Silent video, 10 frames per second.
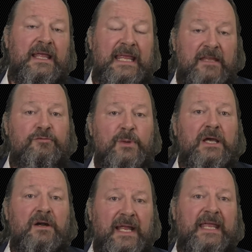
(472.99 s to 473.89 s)
If we
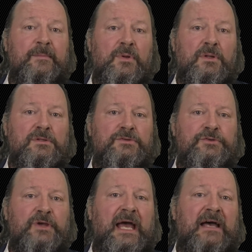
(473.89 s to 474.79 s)
are able
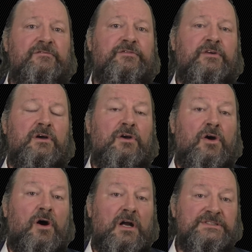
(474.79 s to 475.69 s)
to have
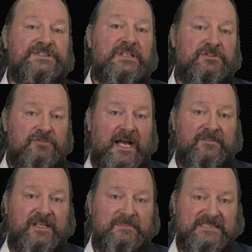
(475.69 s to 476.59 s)
cars
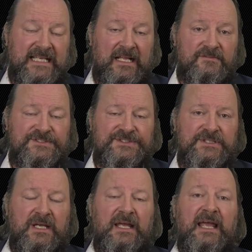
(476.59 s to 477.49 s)
drive themselves
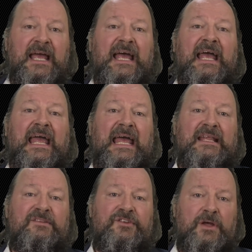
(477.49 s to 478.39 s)

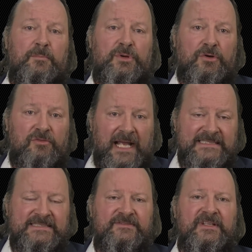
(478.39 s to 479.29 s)
and
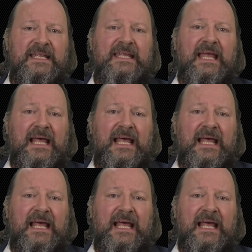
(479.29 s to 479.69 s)
progressively